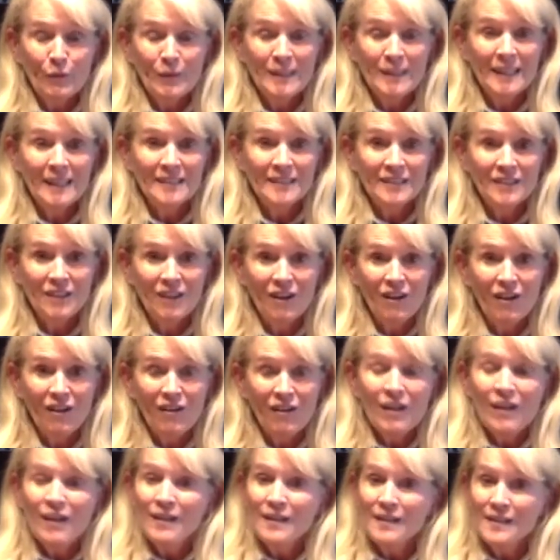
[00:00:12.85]
like to call
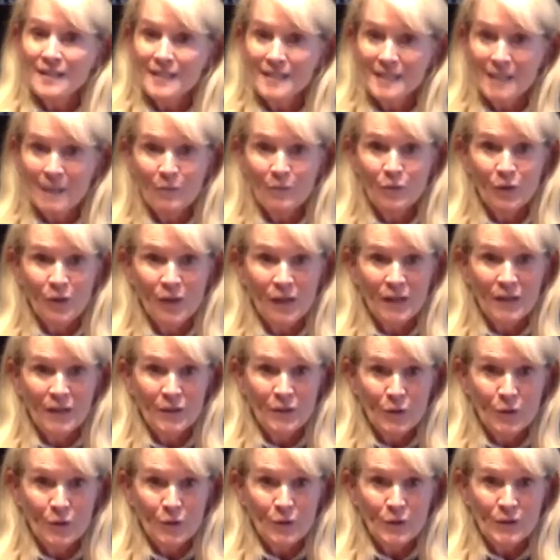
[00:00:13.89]
some great
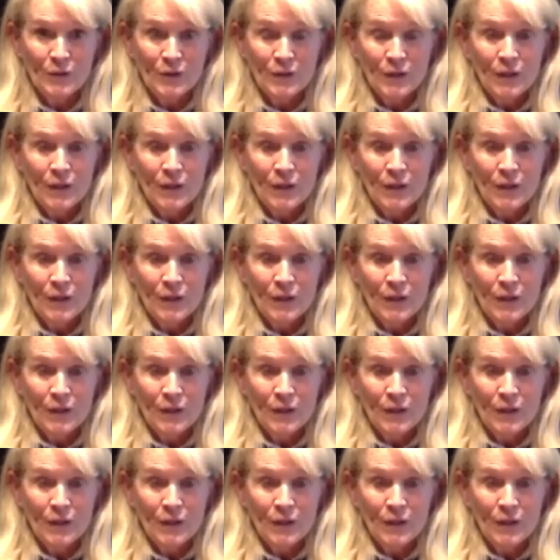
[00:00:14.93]
news.